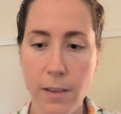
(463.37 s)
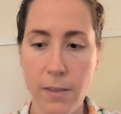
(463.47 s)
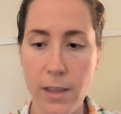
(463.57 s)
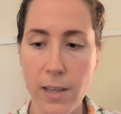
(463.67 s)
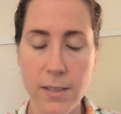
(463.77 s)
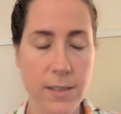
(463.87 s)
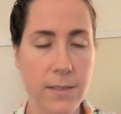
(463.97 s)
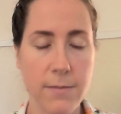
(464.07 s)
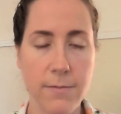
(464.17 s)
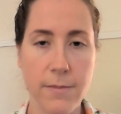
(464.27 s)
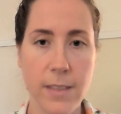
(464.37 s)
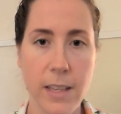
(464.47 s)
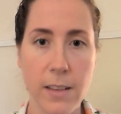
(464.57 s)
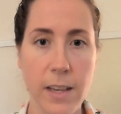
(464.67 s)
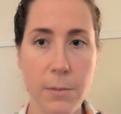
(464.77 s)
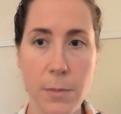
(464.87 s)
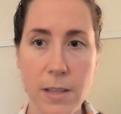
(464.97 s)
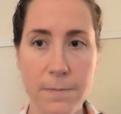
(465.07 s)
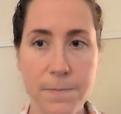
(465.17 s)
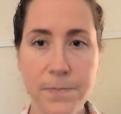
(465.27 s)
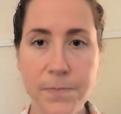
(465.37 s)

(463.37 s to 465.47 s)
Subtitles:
everything is in alignment